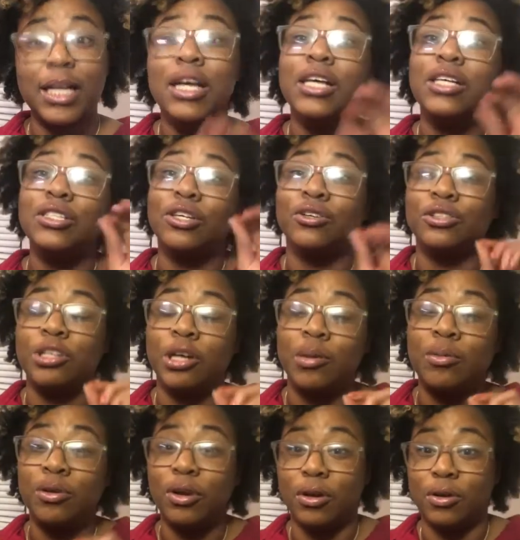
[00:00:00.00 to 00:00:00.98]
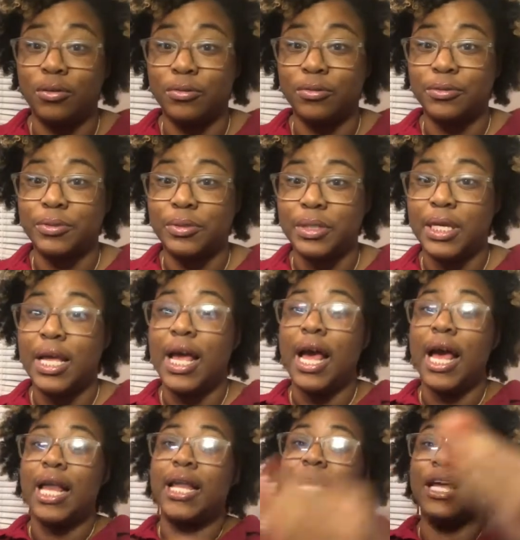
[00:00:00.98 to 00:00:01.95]
So double those,
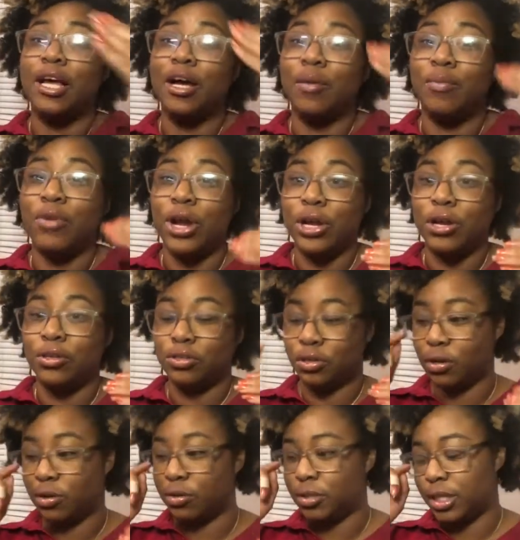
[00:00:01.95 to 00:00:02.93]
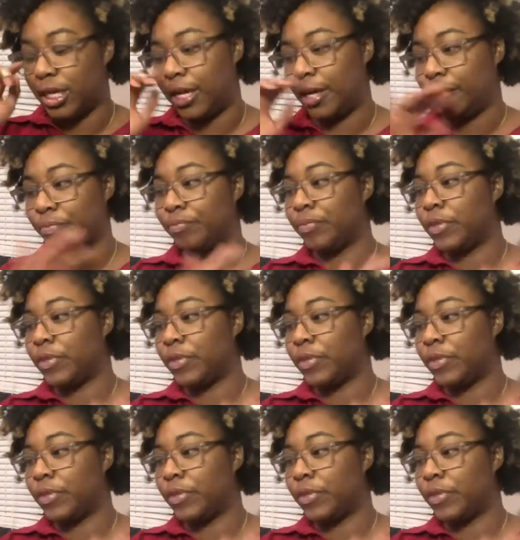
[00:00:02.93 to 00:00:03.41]
and it'll help bring the total down.